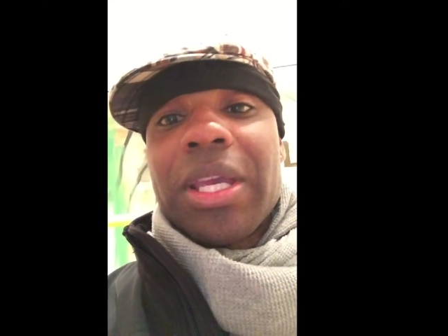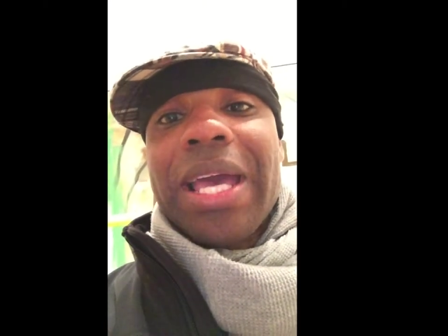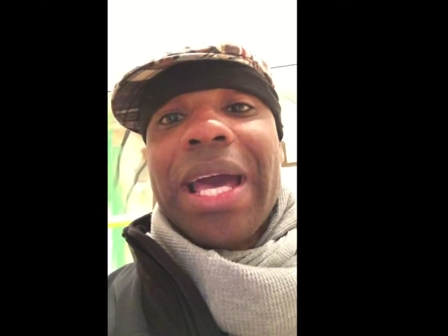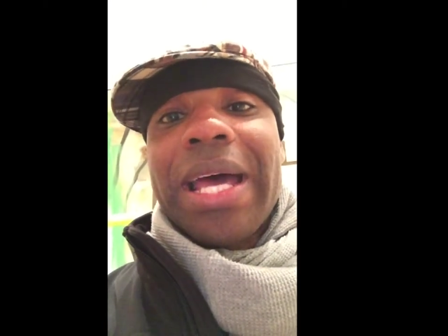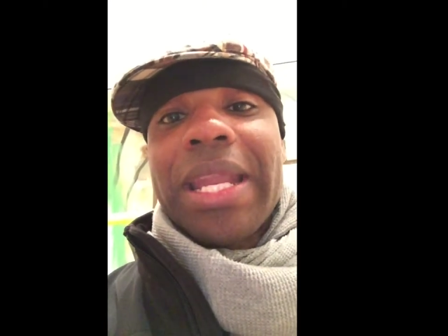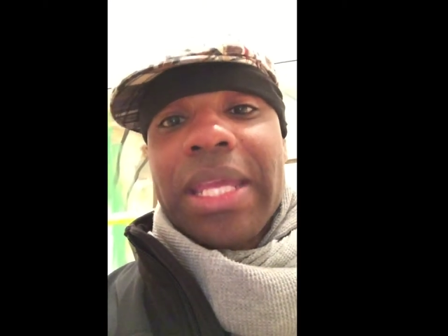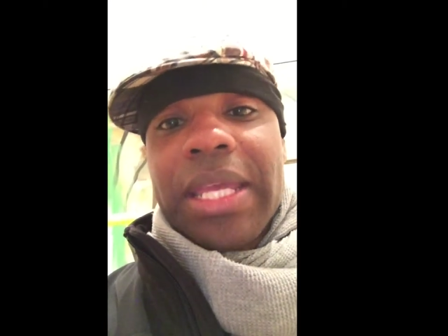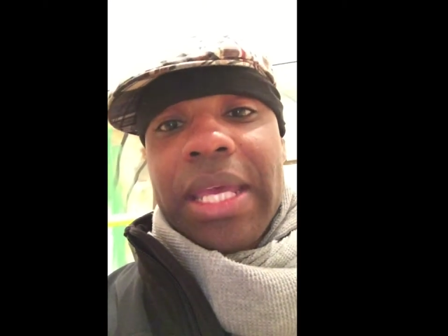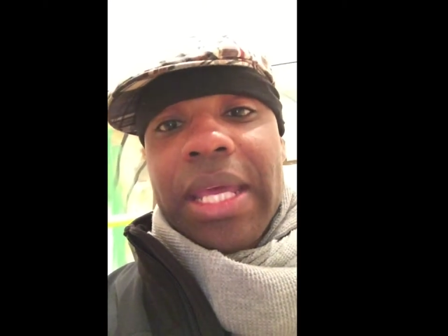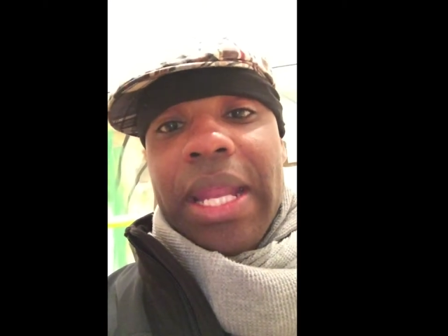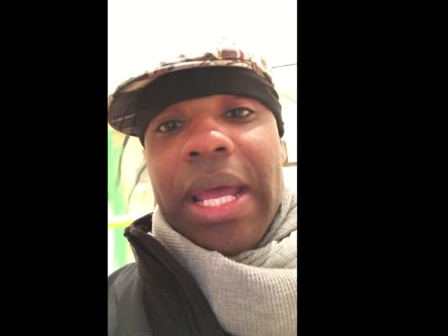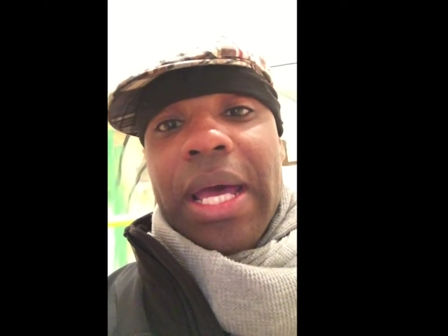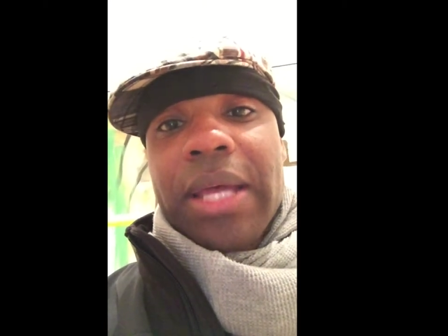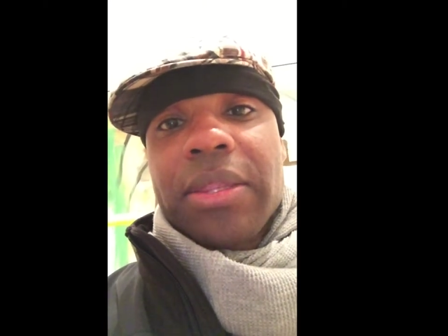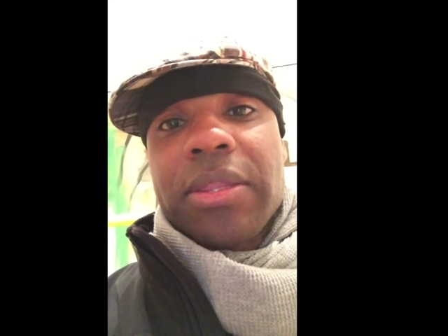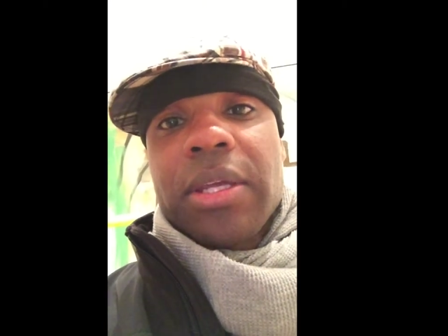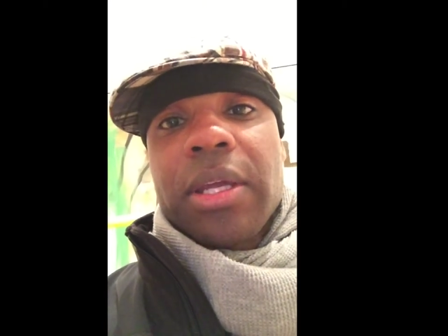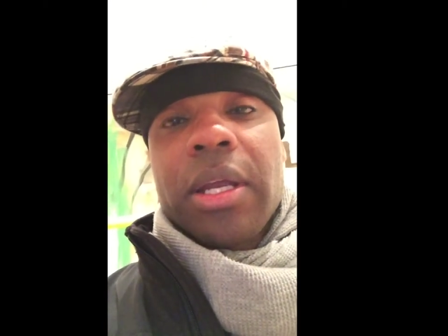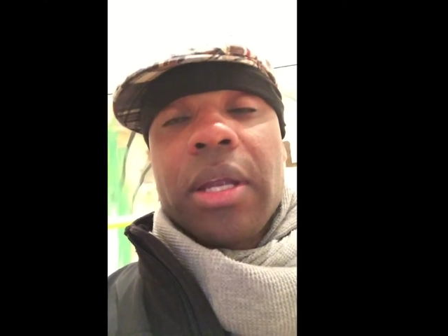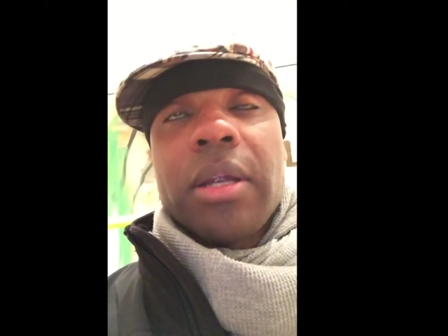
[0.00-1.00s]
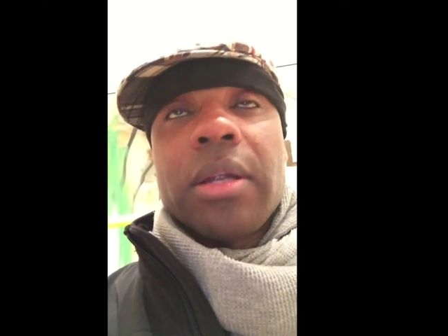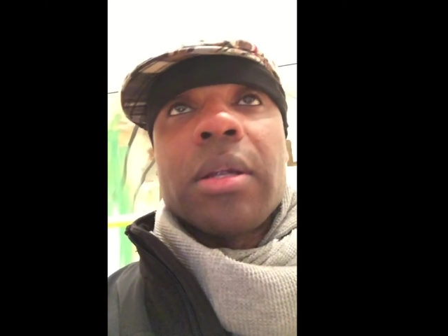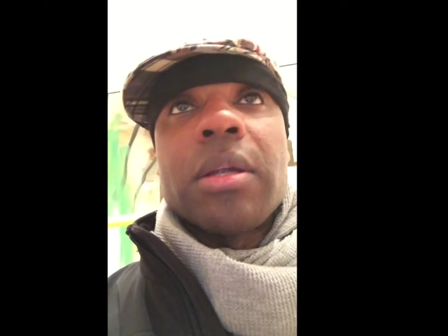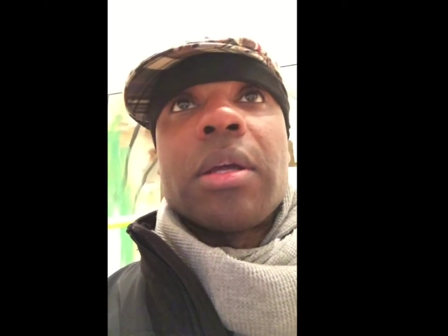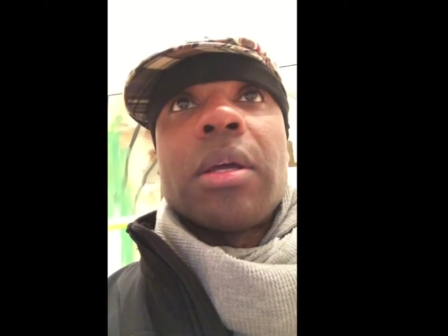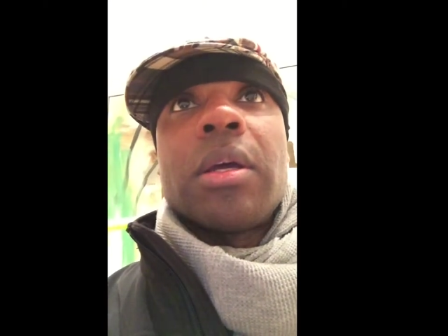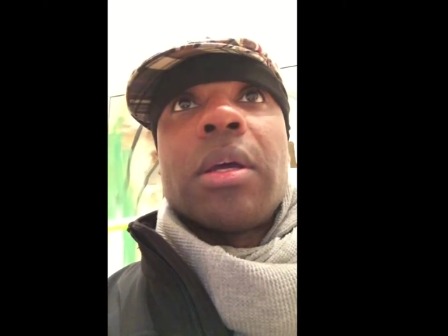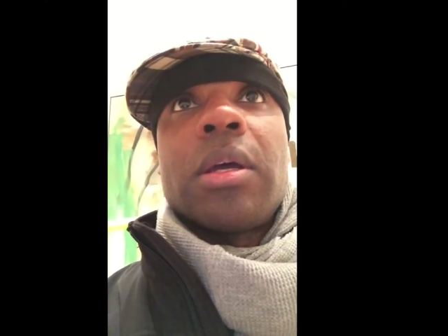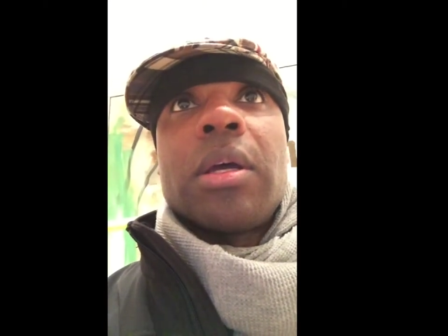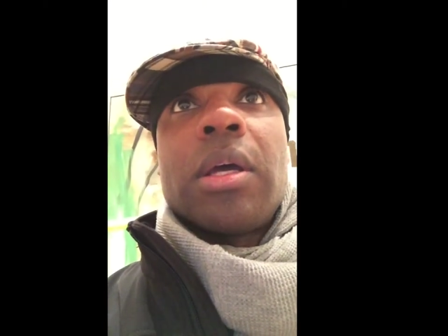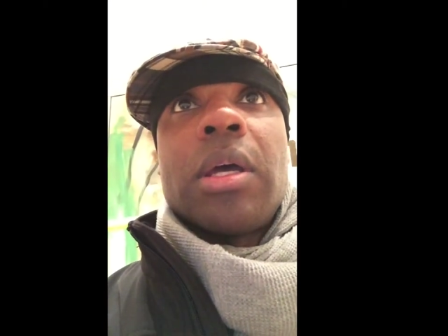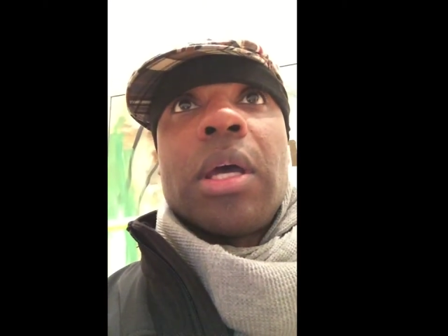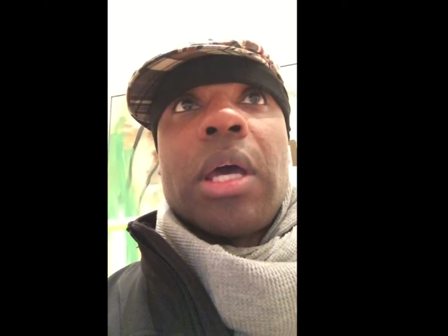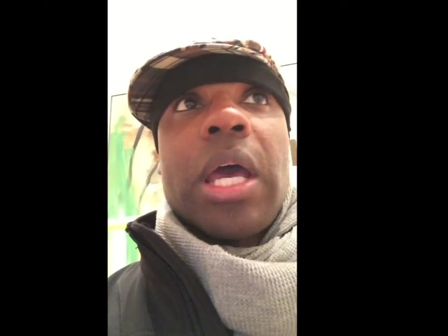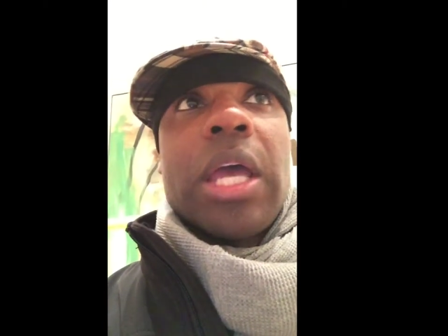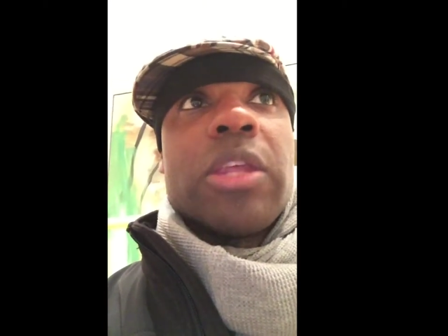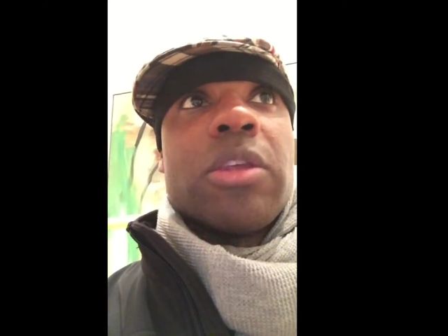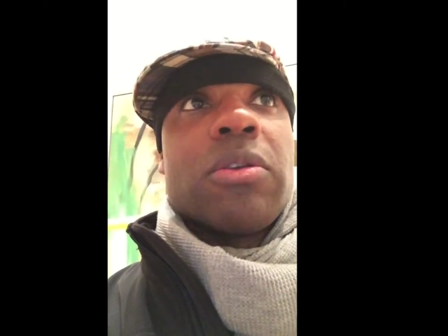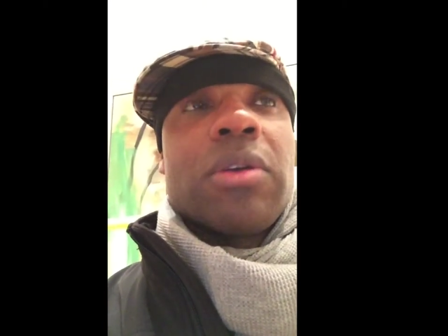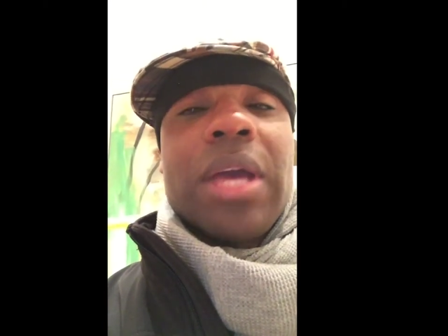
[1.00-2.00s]
You got to get out there
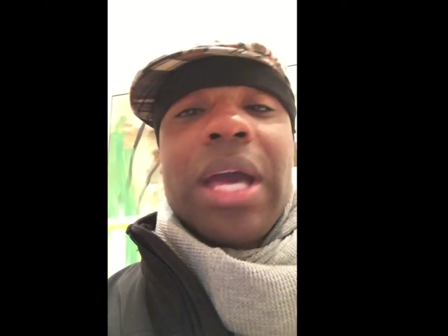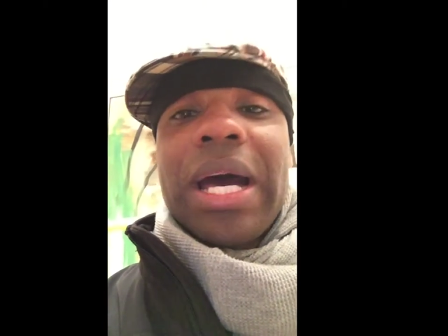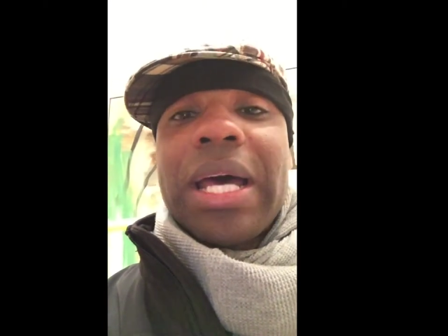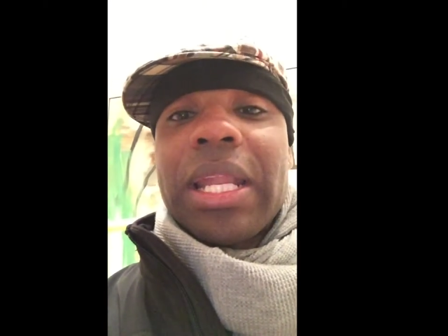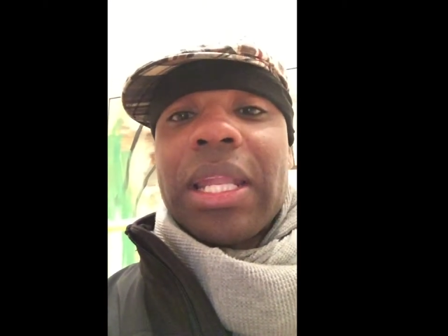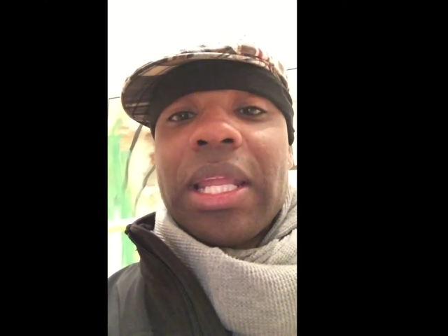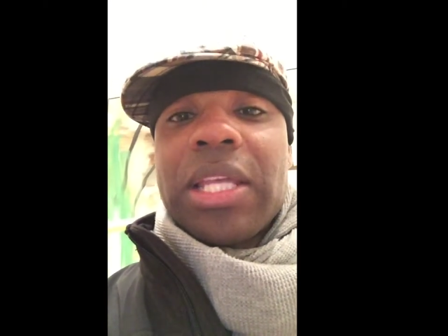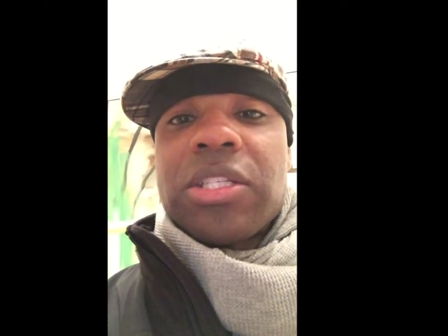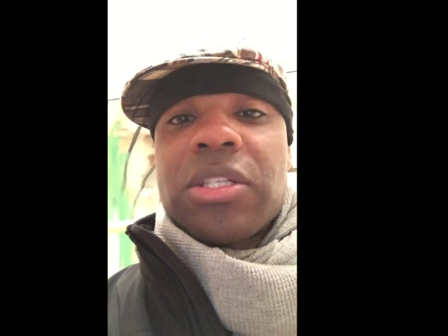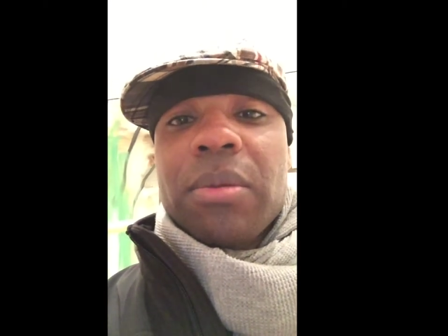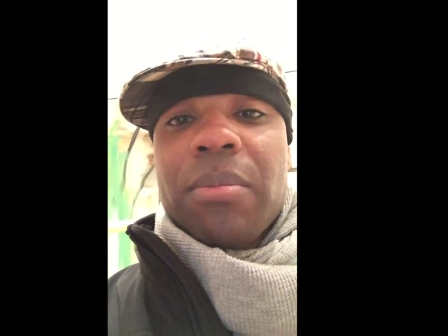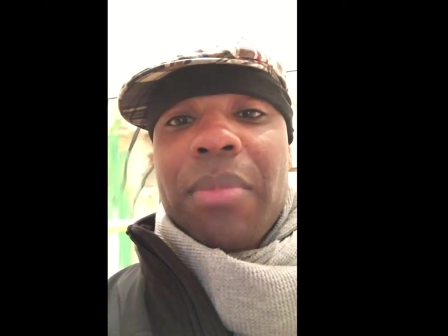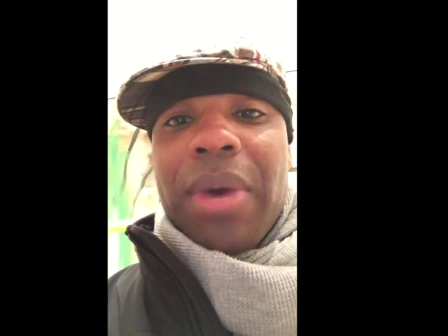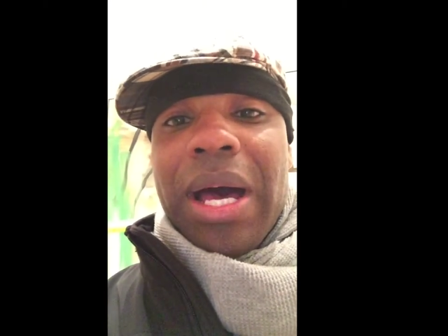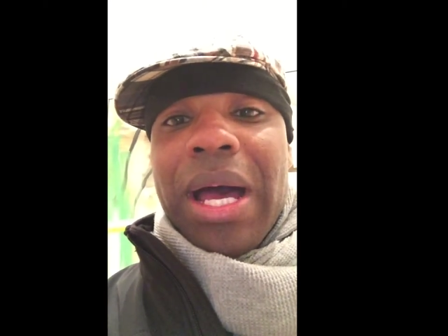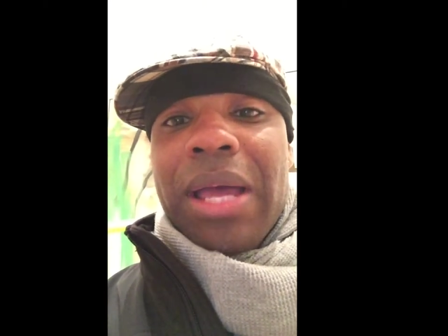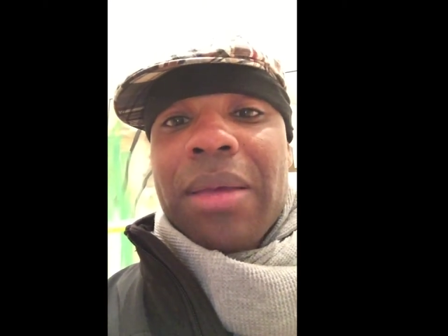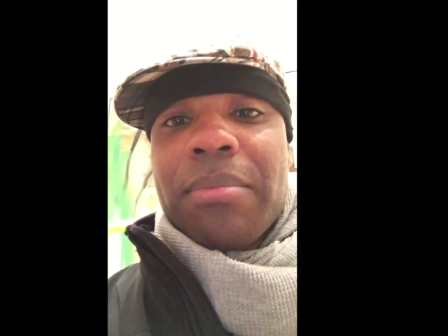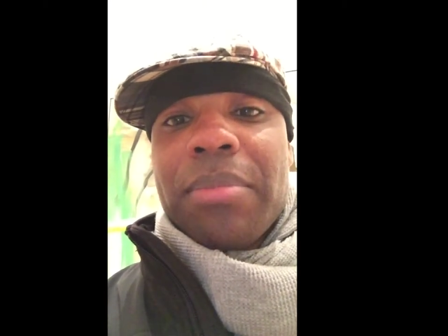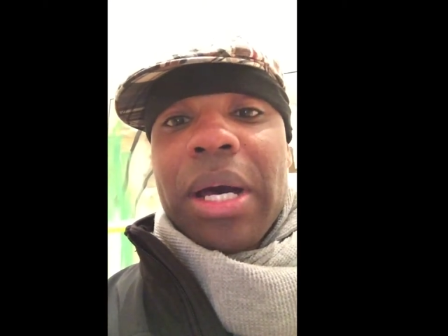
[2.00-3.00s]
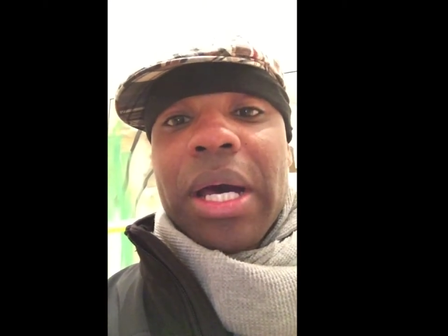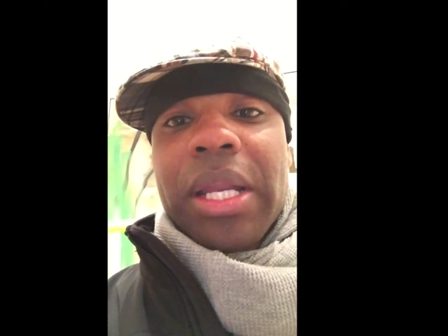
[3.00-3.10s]
and you got to let your mind,